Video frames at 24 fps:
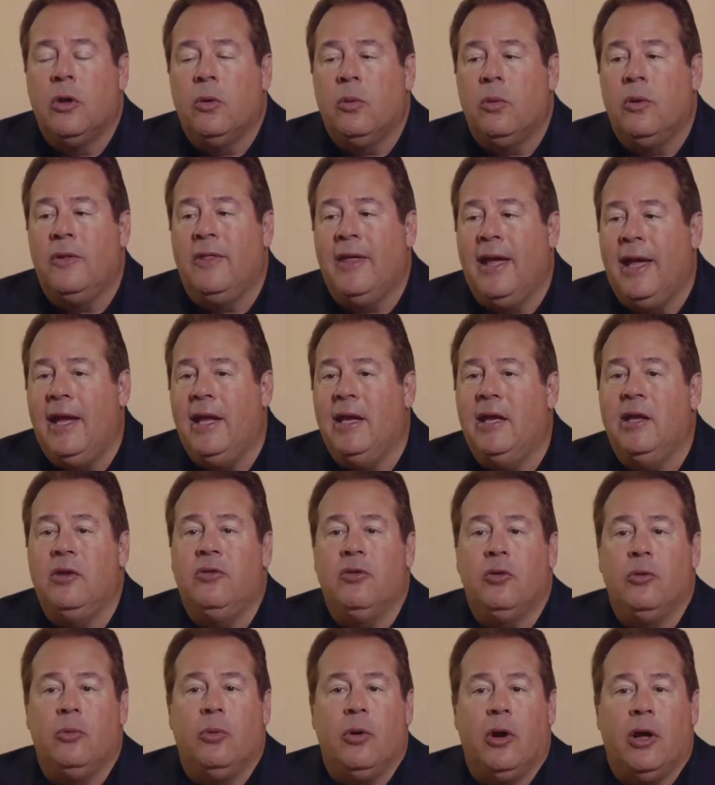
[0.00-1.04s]
with
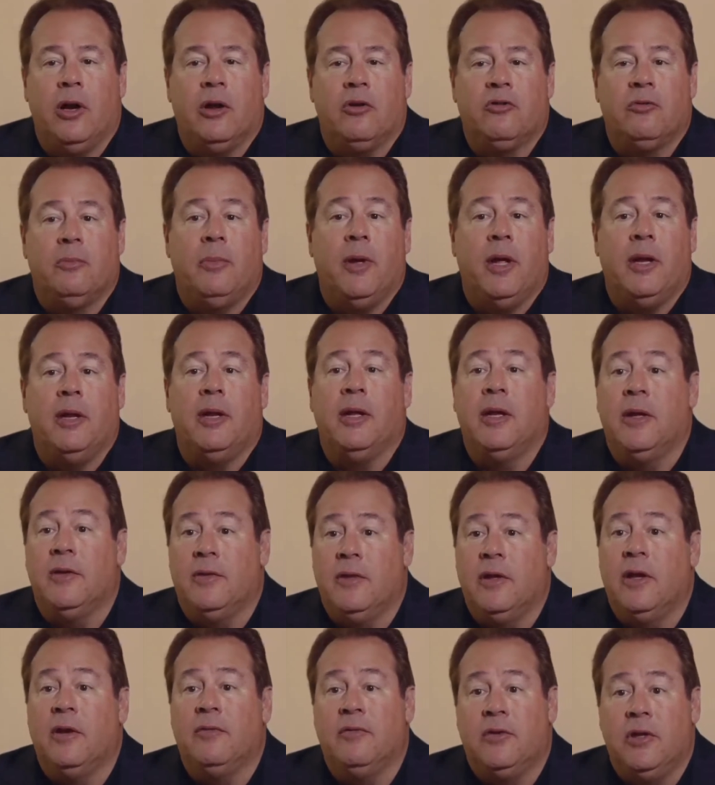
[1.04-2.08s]
82 products pending at
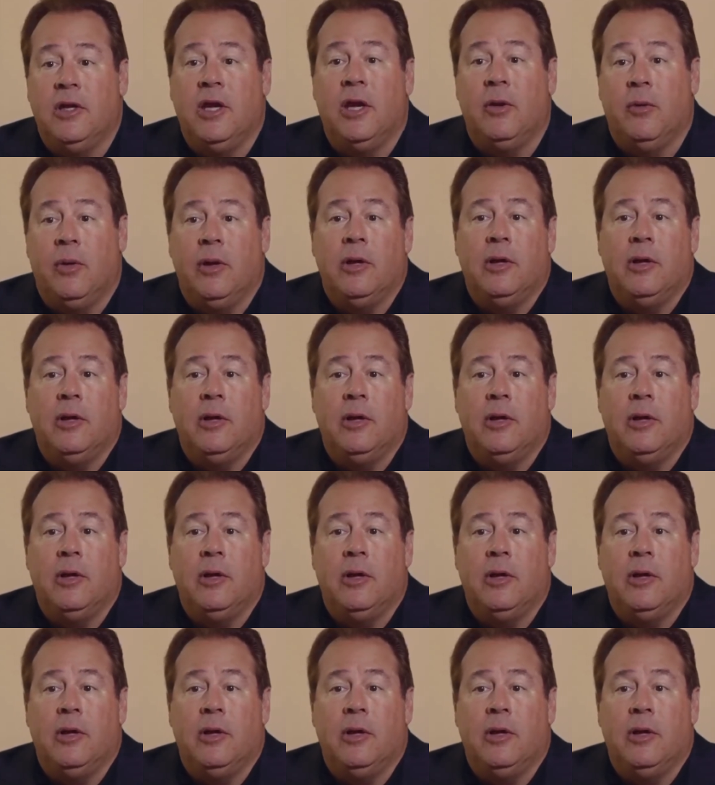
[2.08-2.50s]
the FDA right